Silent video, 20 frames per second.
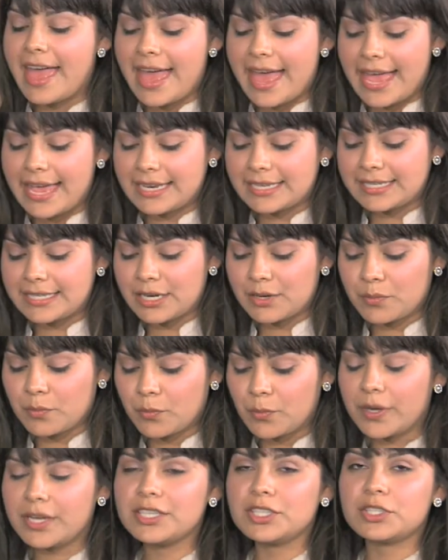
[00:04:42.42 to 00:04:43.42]
And
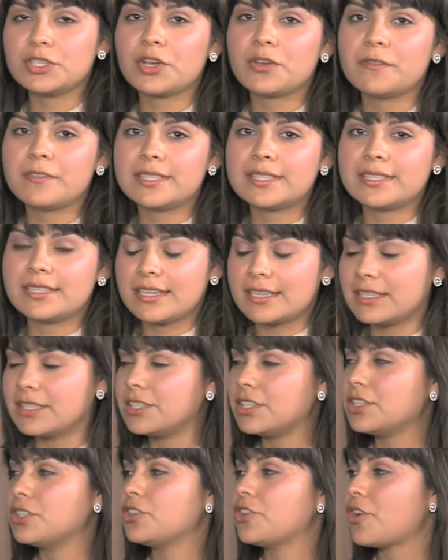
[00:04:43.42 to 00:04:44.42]
what services
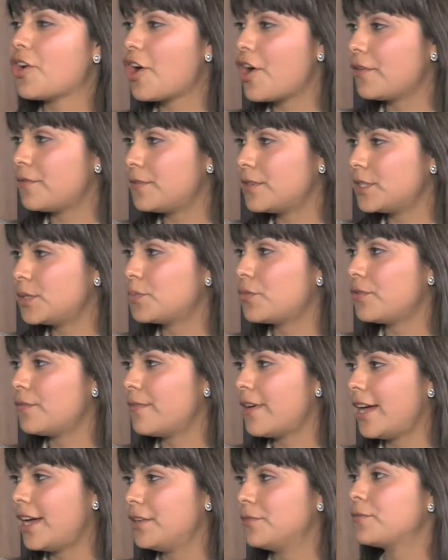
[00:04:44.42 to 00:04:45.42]
does your office
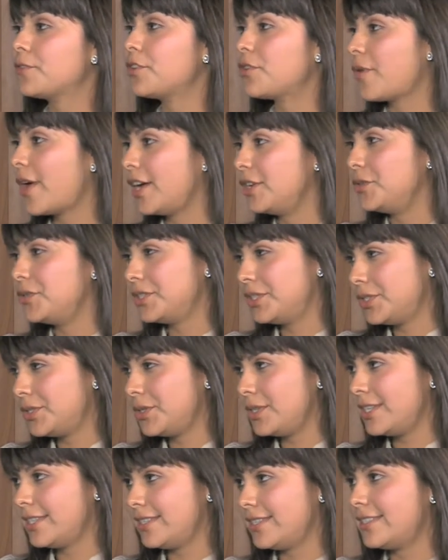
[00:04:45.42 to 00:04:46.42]
provide for graduate
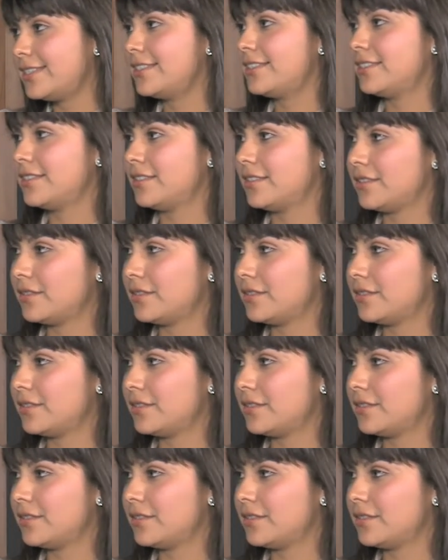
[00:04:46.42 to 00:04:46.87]
students?